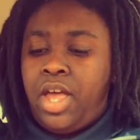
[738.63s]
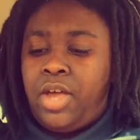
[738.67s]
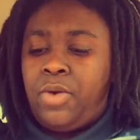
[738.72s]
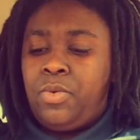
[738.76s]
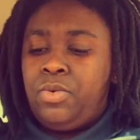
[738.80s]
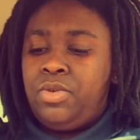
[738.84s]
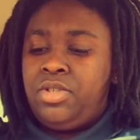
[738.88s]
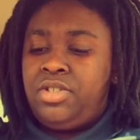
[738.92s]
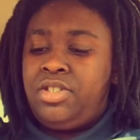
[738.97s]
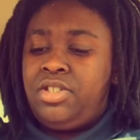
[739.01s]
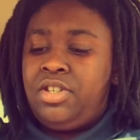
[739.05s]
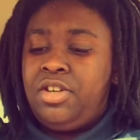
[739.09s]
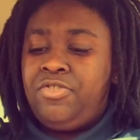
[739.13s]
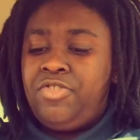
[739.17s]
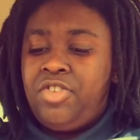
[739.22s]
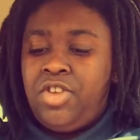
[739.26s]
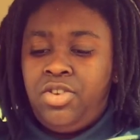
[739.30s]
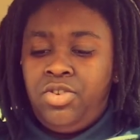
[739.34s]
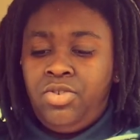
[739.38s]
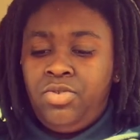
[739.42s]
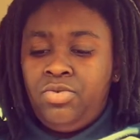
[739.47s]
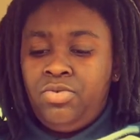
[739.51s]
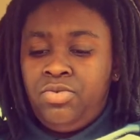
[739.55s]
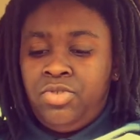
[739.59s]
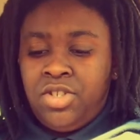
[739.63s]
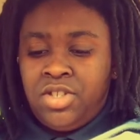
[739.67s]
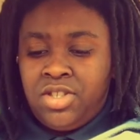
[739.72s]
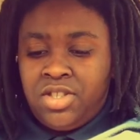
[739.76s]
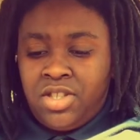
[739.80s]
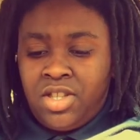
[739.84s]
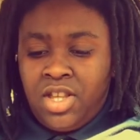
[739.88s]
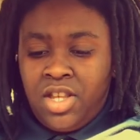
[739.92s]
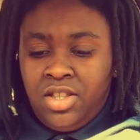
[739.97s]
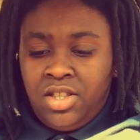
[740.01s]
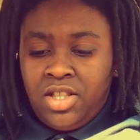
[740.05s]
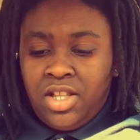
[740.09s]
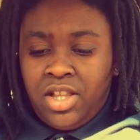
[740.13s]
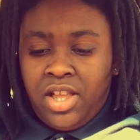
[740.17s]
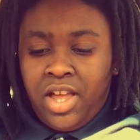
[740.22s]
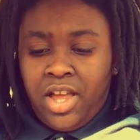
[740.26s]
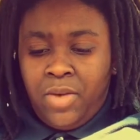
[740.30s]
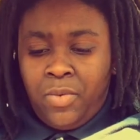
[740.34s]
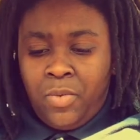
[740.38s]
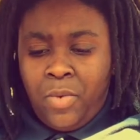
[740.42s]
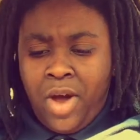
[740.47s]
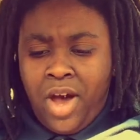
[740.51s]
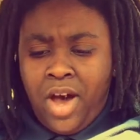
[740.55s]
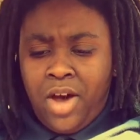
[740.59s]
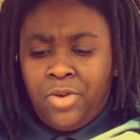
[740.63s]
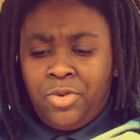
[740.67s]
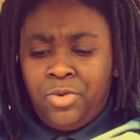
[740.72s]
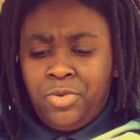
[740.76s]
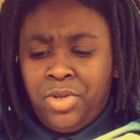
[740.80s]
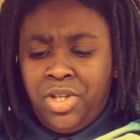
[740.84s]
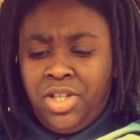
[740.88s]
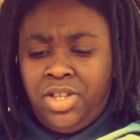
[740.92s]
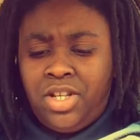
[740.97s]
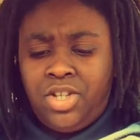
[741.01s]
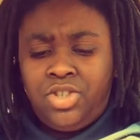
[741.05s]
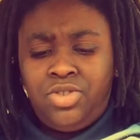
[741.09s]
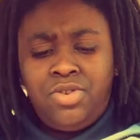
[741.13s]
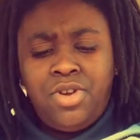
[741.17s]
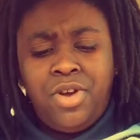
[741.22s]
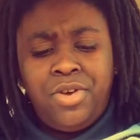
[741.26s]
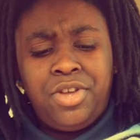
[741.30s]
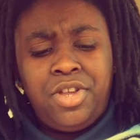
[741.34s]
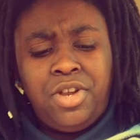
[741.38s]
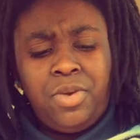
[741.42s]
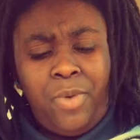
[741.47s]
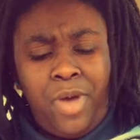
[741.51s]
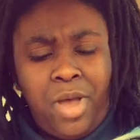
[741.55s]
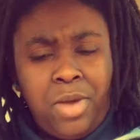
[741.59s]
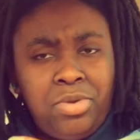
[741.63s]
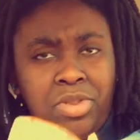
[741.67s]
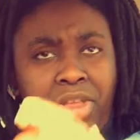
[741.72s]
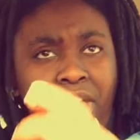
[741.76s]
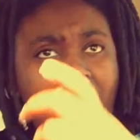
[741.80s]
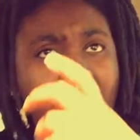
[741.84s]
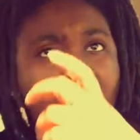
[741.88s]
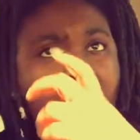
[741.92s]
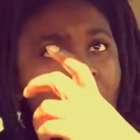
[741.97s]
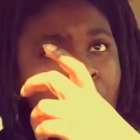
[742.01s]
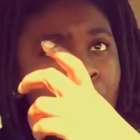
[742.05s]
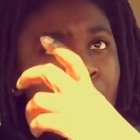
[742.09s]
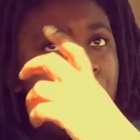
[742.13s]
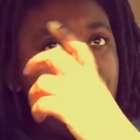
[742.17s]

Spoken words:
with stuff that you just think that, like, wow, you really thought you were gonna get away with that?